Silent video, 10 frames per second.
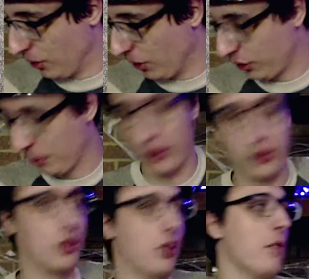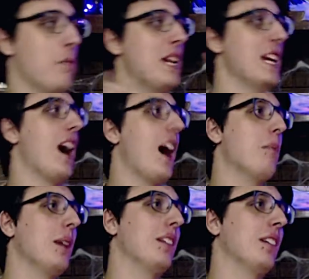are supposed to serve me,
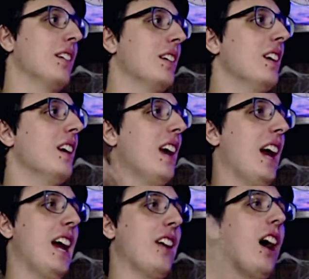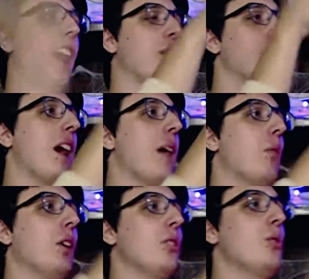Ammon. And I do not
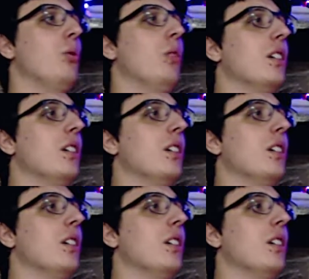want you